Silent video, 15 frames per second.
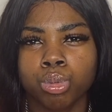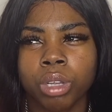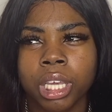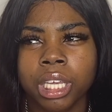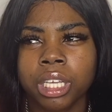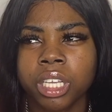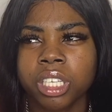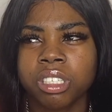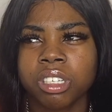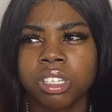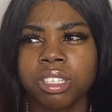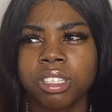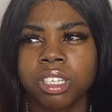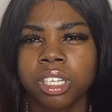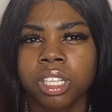He
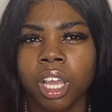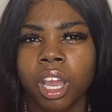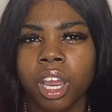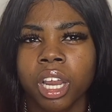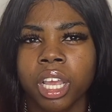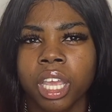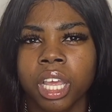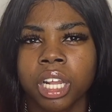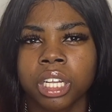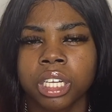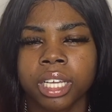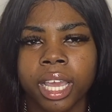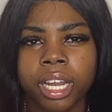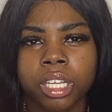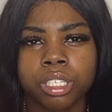just sit there and look
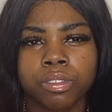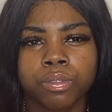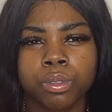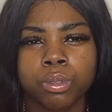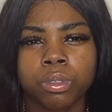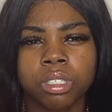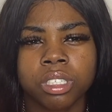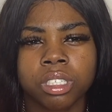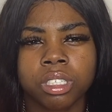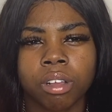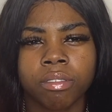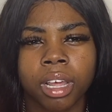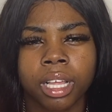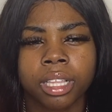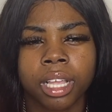at his food and stuff
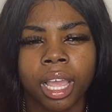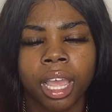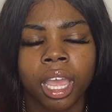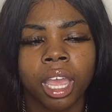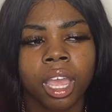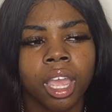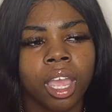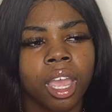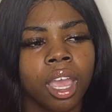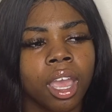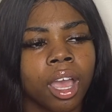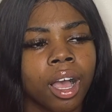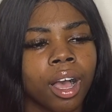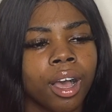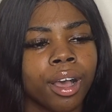like that.
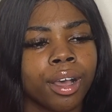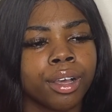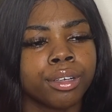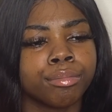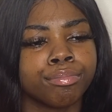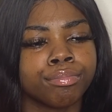Um